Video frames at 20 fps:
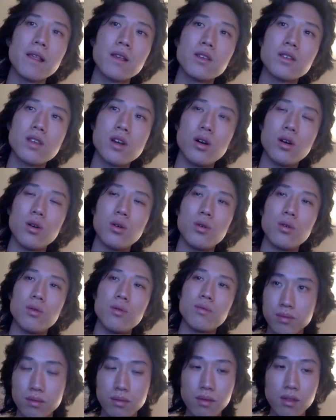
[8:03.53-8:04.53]

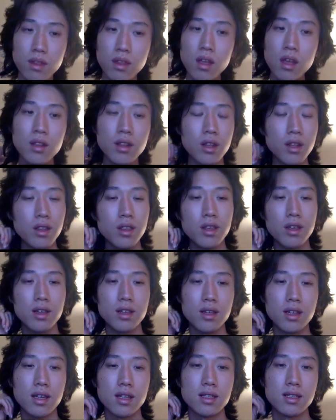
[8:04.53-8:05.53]
So another
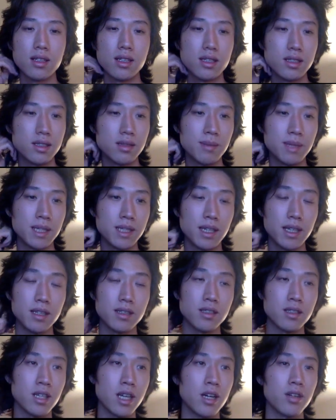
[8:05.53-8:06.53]
thing that needs to be
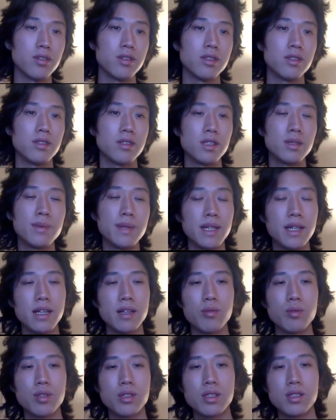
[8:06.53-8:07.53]
taken into account is the speed
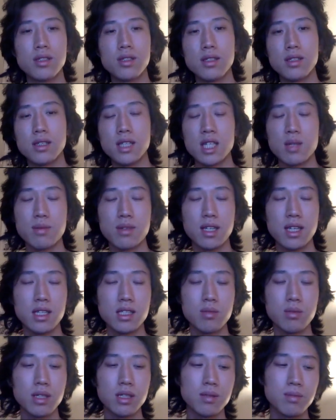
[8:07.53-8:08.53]
at which the assessment
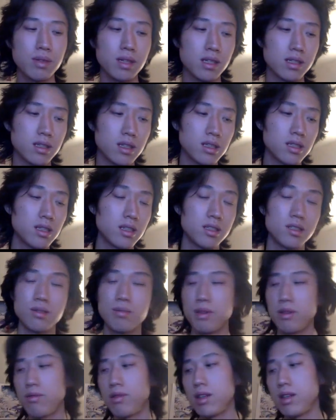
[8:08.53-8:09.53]
takes place, because this needs
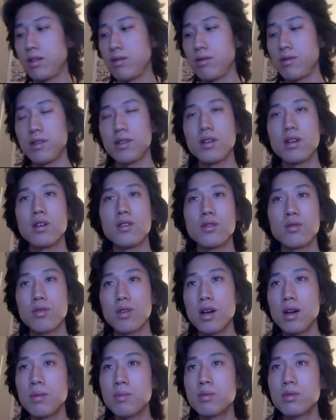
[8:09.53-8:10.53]
to be run over all the
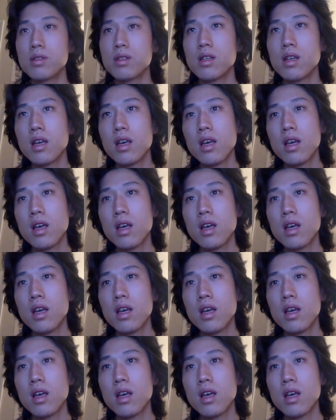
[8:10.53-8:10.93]
crops.